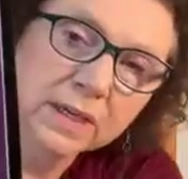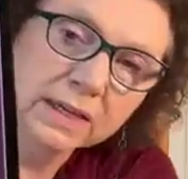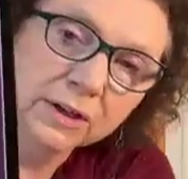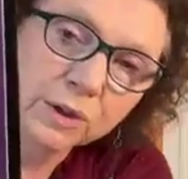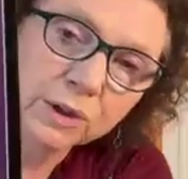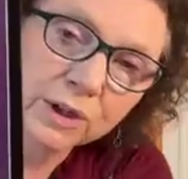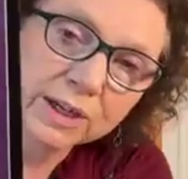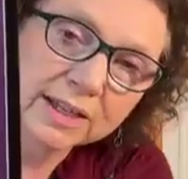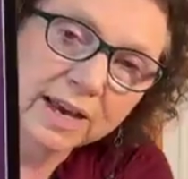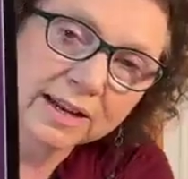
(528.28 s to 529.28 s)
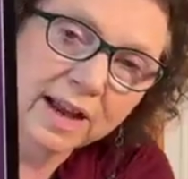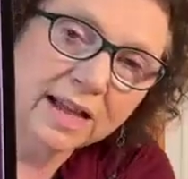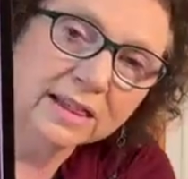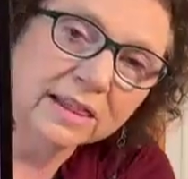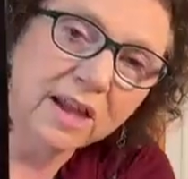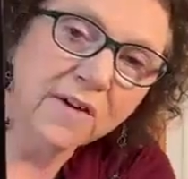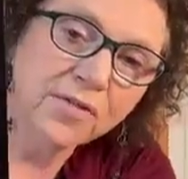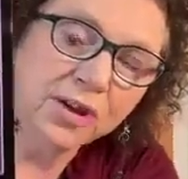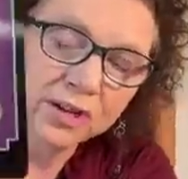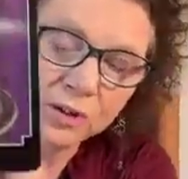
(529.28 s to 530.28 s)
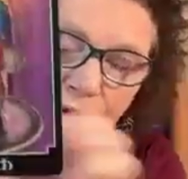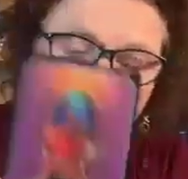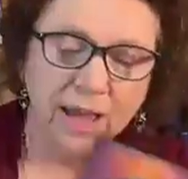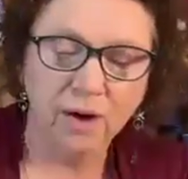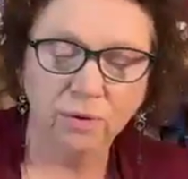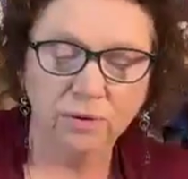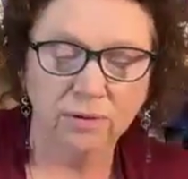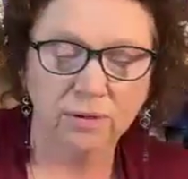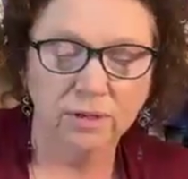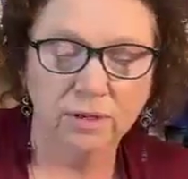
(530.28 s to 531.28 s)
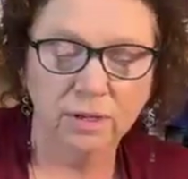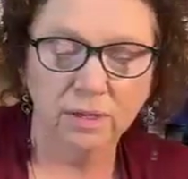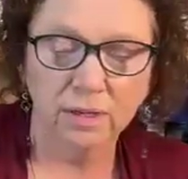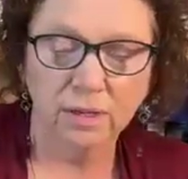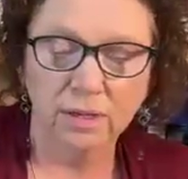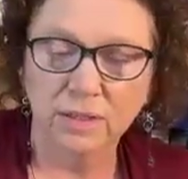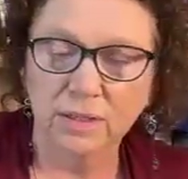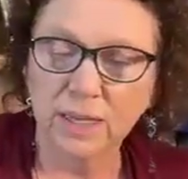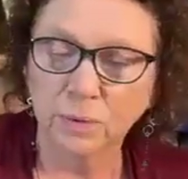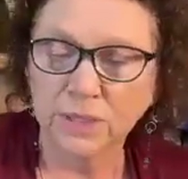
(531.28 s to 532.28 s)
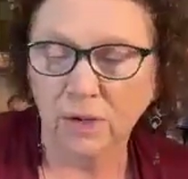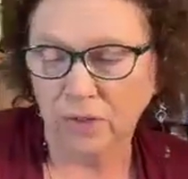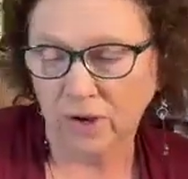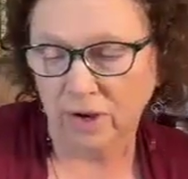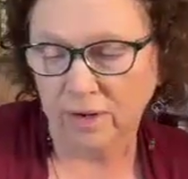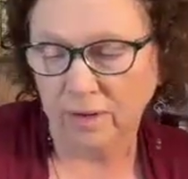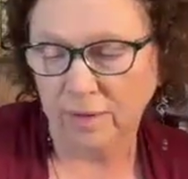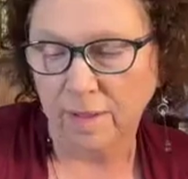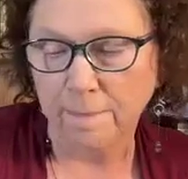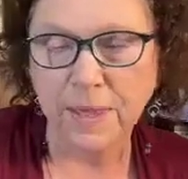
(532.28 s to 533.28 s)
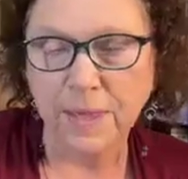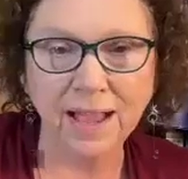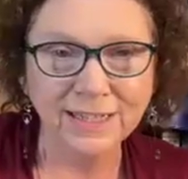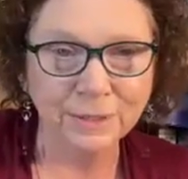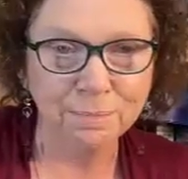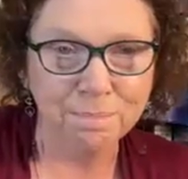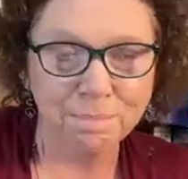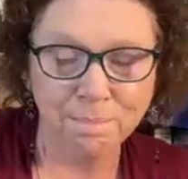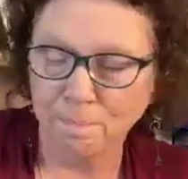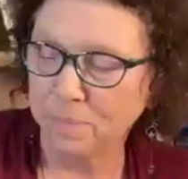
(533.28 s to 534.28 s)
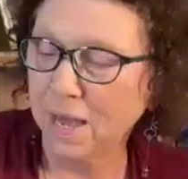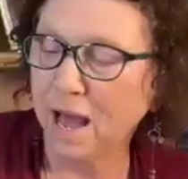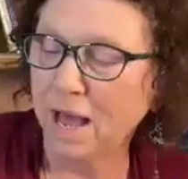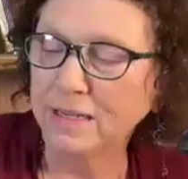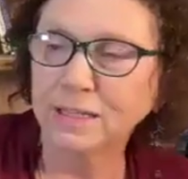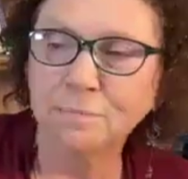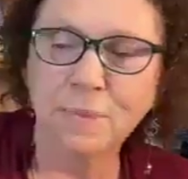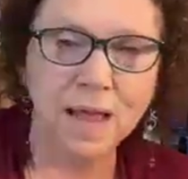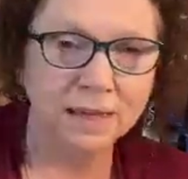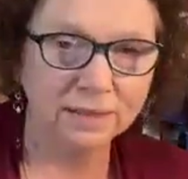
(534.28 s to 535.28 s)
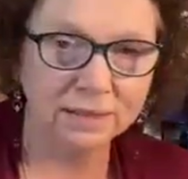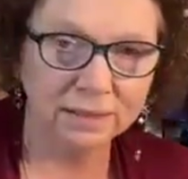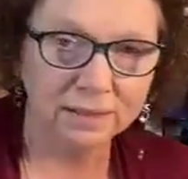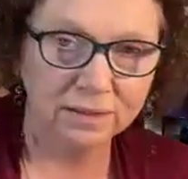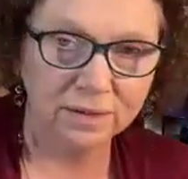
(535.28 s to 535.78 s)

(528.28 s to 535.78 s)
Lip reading: Get a good look at that. I love that you're looking out, seeing what's out there behind a mask.